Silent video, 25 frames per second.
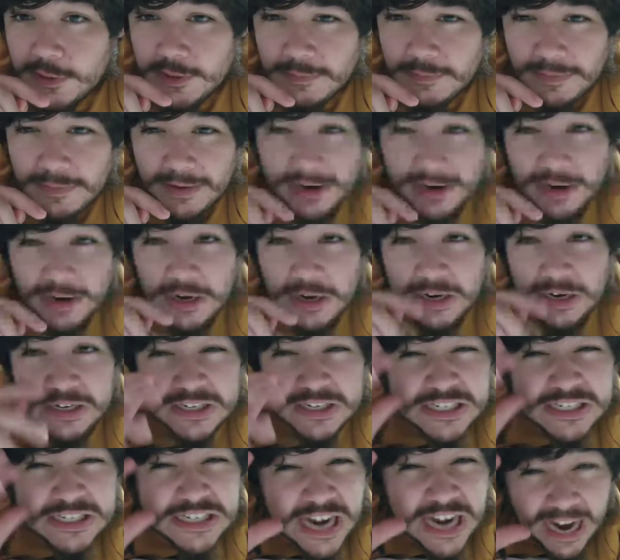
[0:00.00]
my
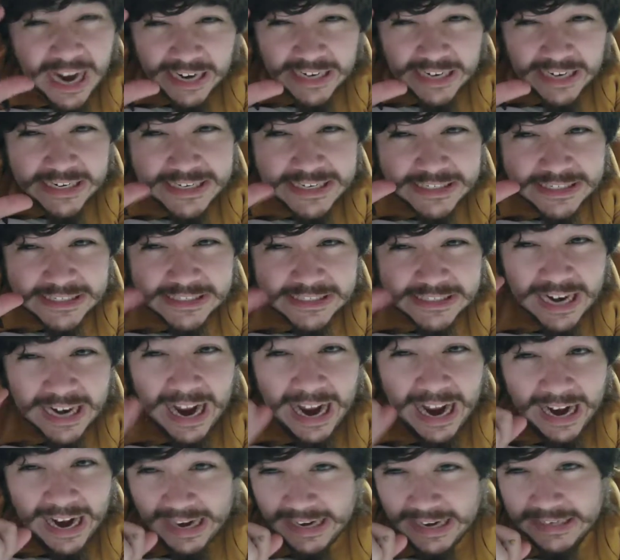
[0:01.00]
giant
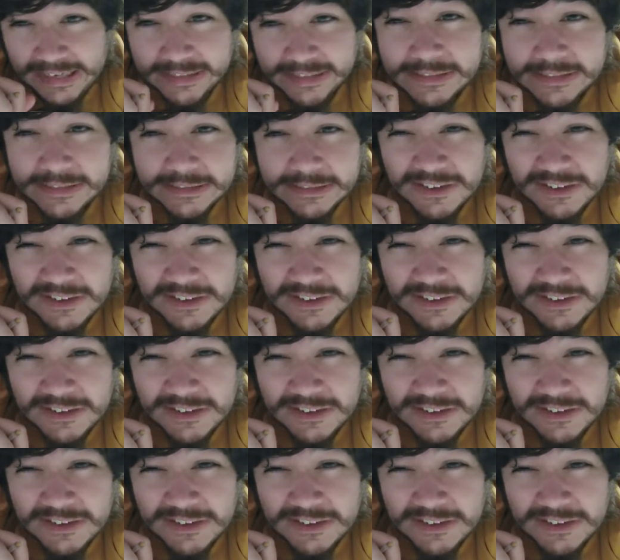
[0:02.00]
eyes